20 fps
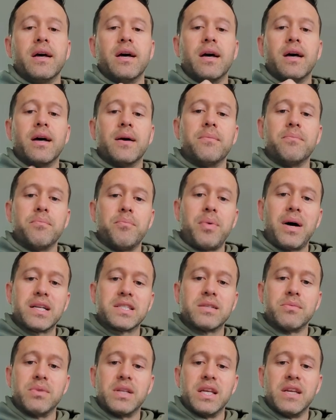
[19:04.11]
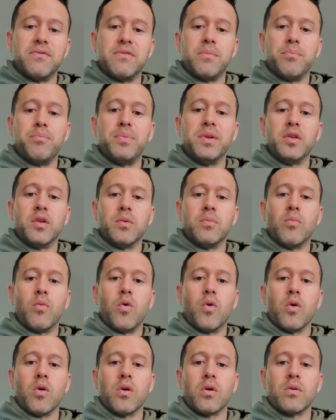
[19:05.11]
uh, possibly even build
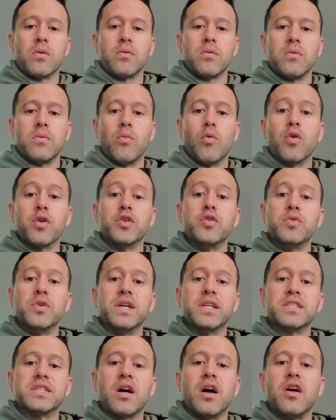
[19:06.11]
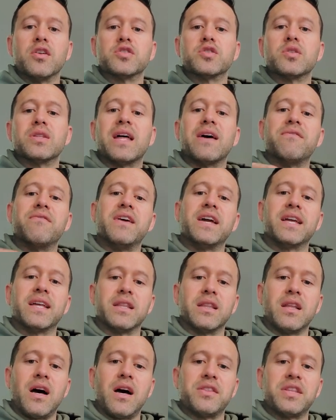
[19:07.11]
more more units onto that
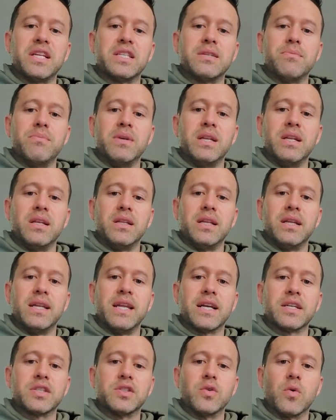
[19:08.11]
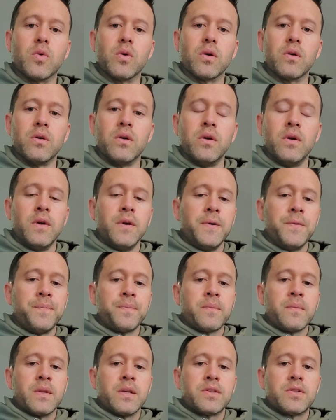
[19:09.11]
vacant lot that's immediately next door.
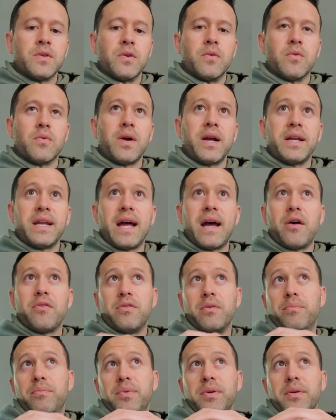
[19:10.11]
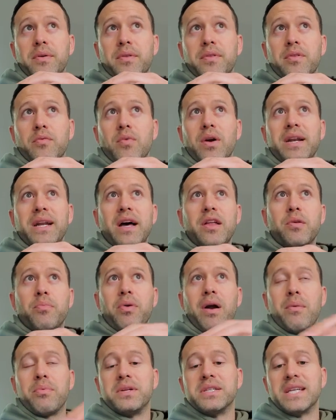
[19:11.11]
So right now the right now the
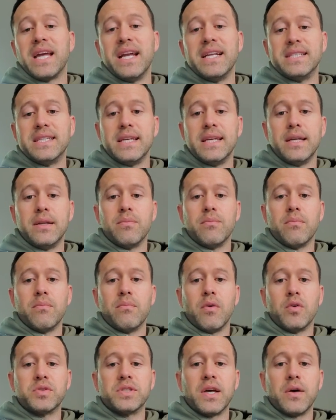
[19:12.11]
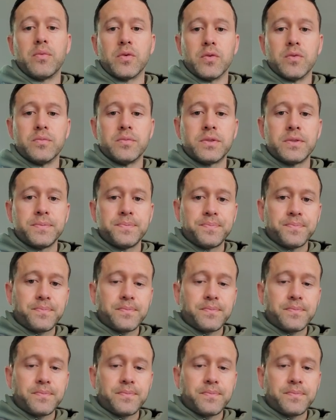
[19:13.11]
property is 18 motel rooms,